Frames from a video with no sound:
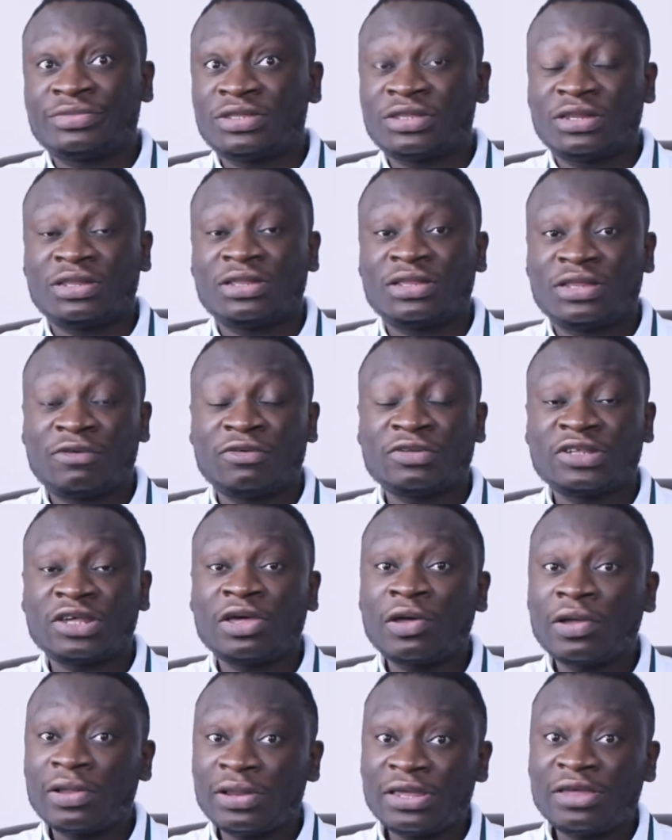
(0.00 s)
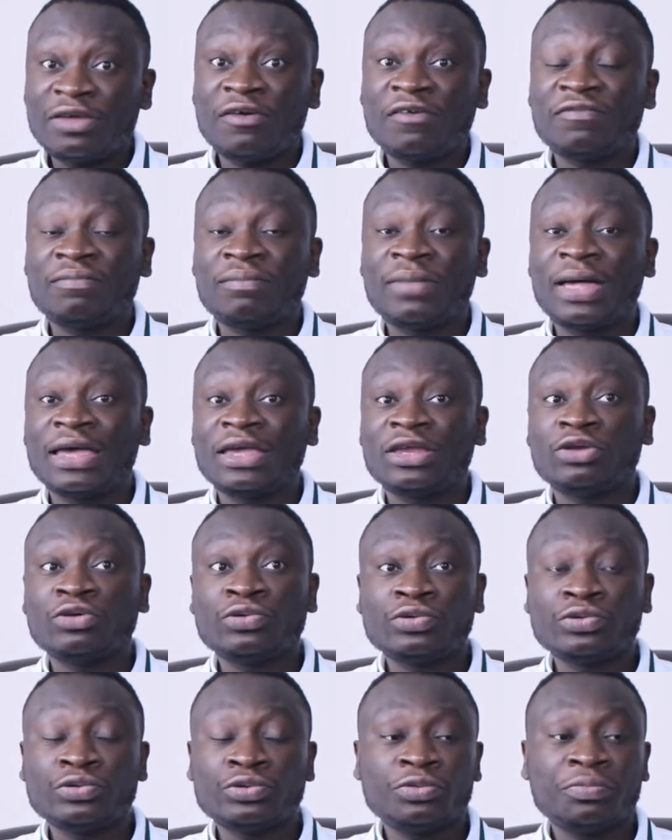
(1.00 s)
there was a colleague of mine
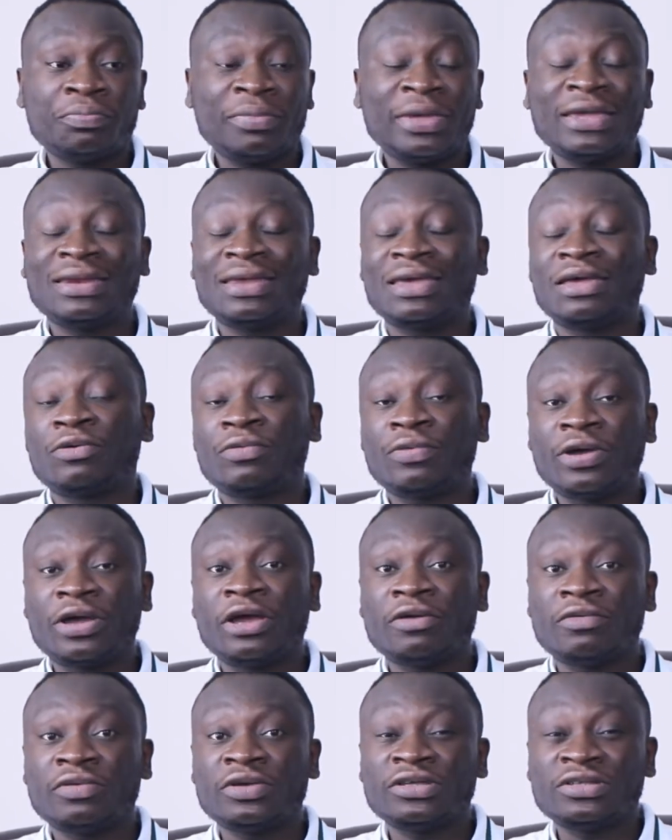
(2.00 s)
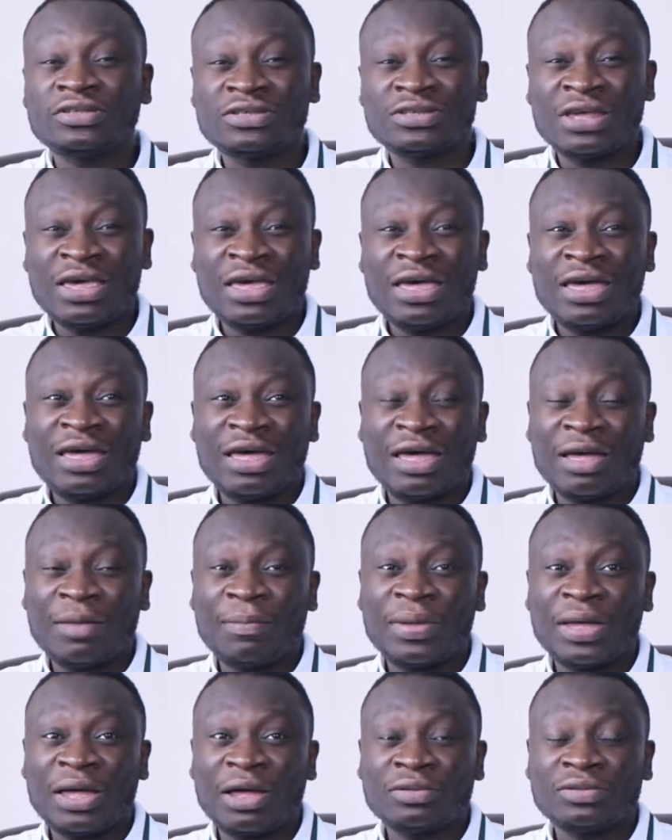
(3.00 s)
who made inquiries
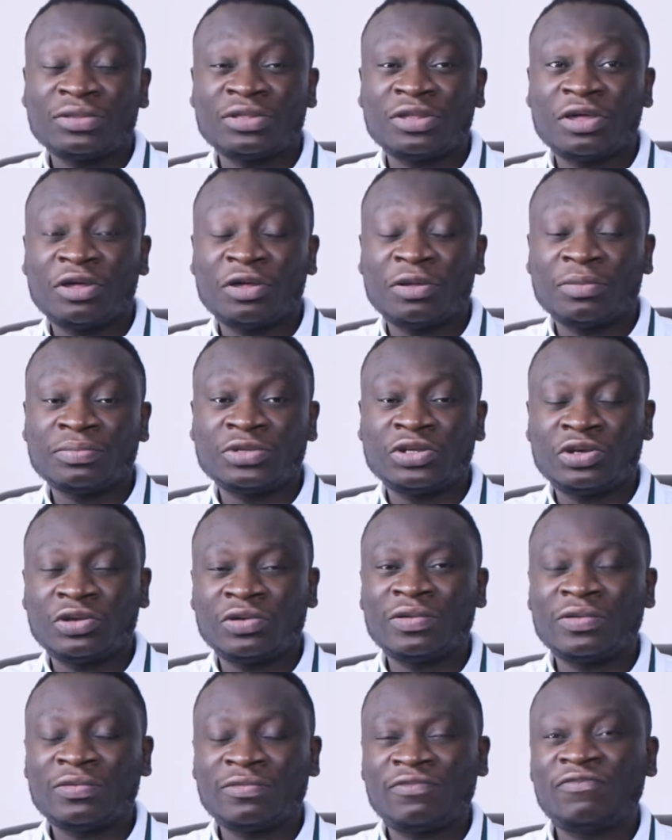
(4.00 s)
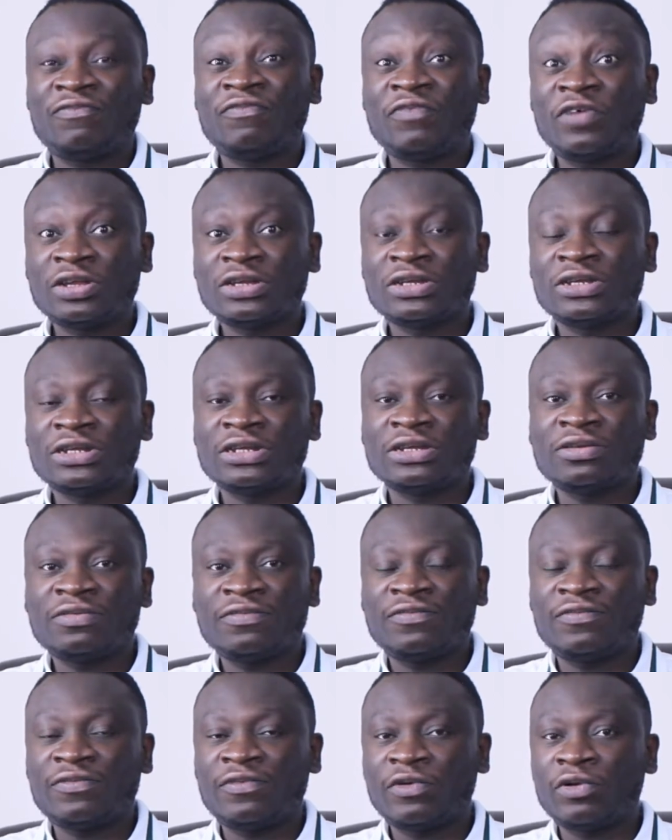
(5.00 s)
about funding
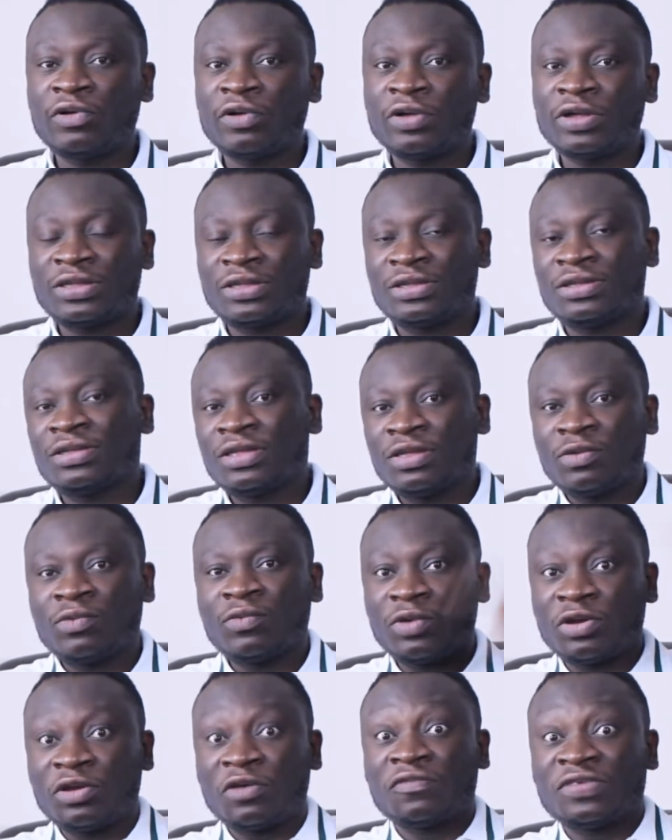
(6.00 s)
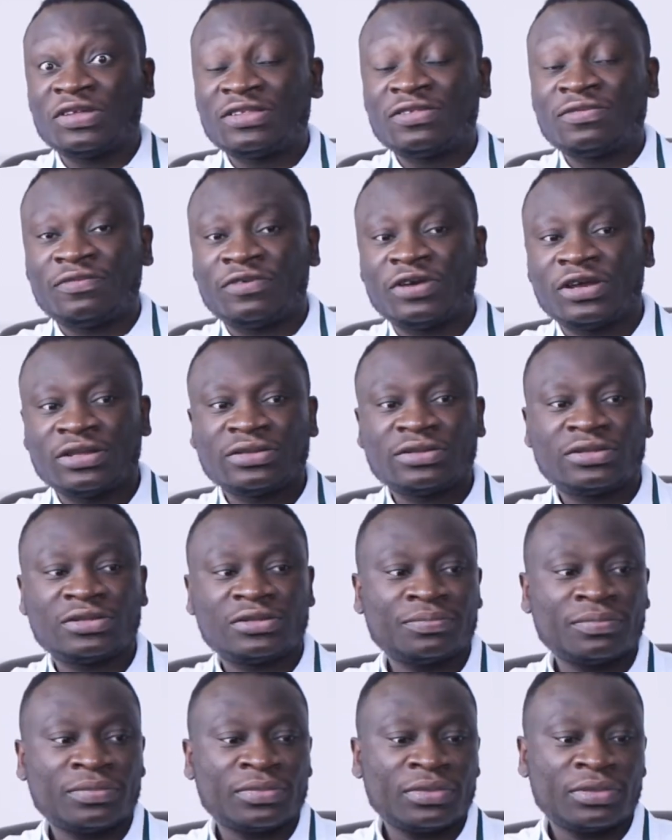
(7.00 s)
for one of his friends
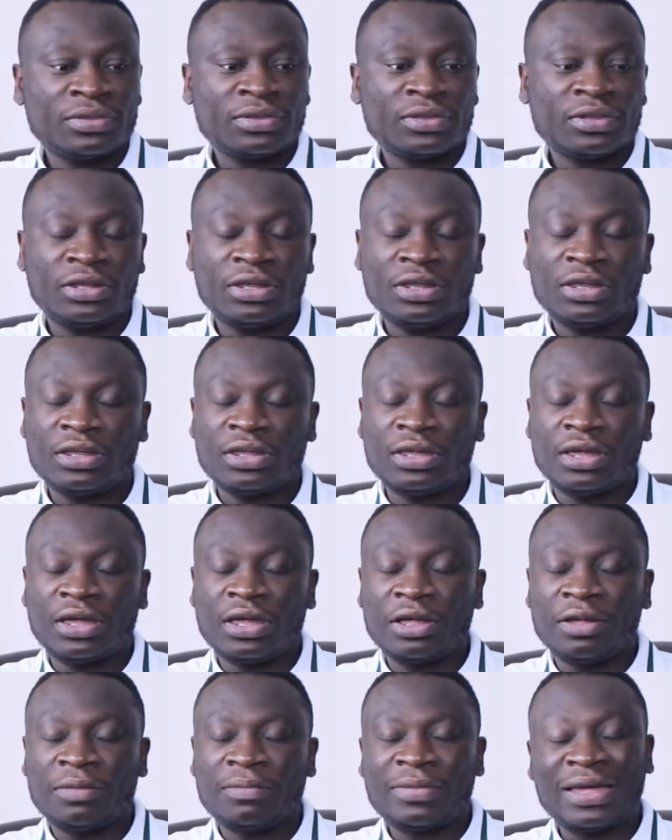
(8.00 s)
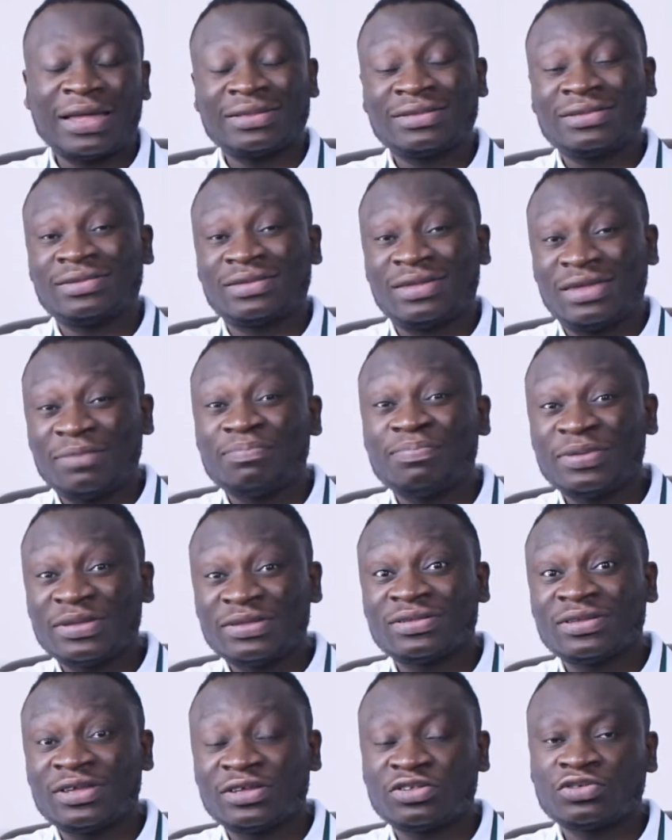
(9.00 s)
at a
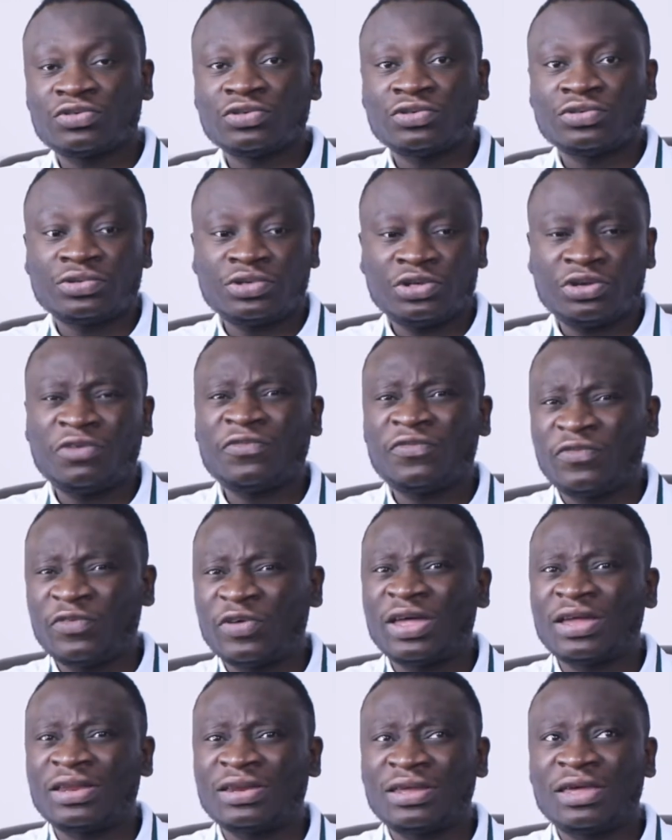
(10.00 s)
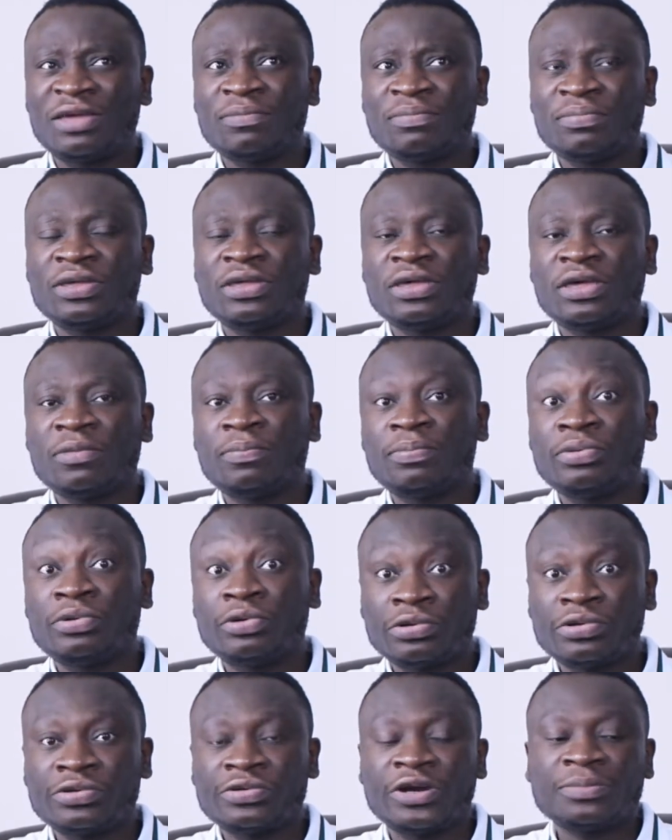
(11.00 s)
business school, for an MBA
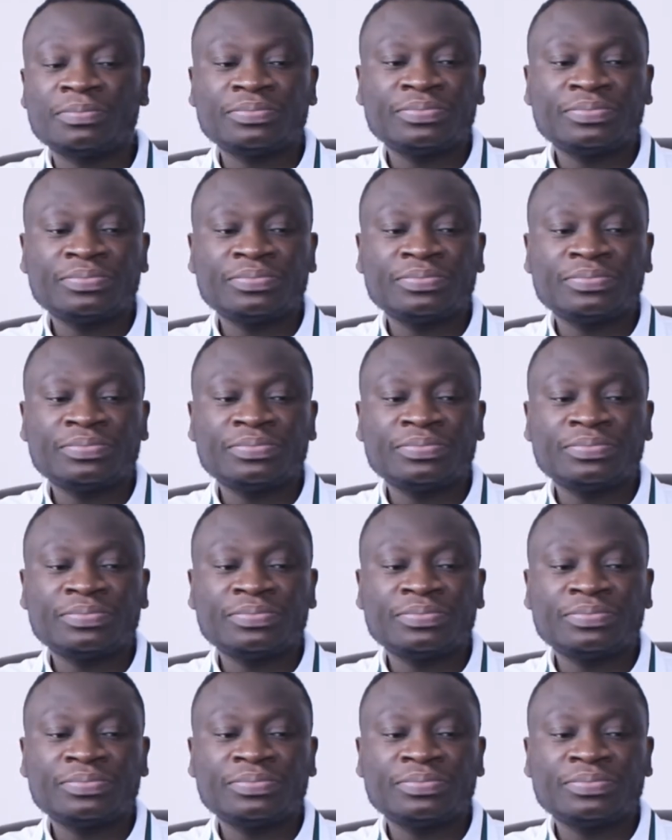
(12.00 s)
program.